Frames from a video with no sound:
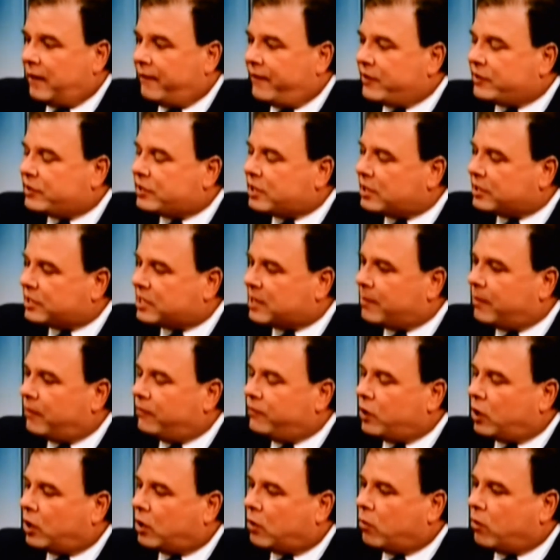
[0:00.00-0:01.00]
Give us some
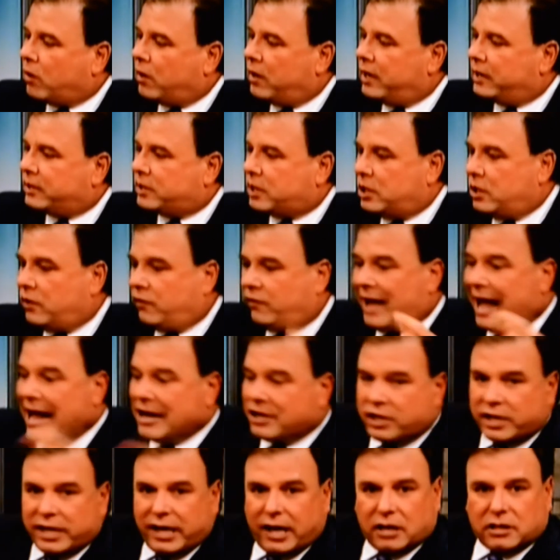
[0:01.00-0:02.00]
of your coordinates, and you've
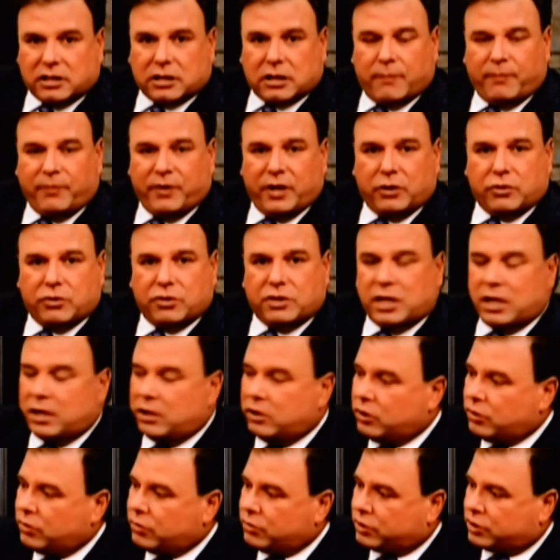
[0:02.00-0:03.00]
actually got some
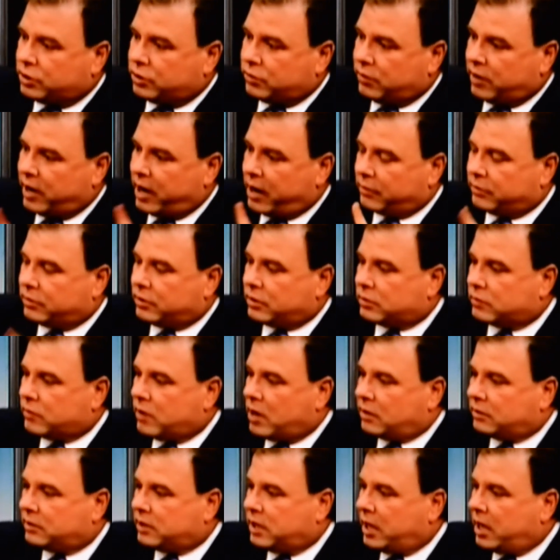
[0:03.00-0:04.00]
interesting news to announce as
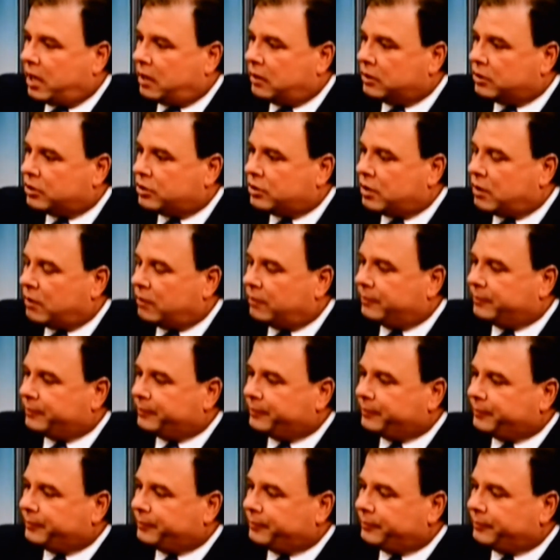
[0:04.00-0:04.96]
well today on the show.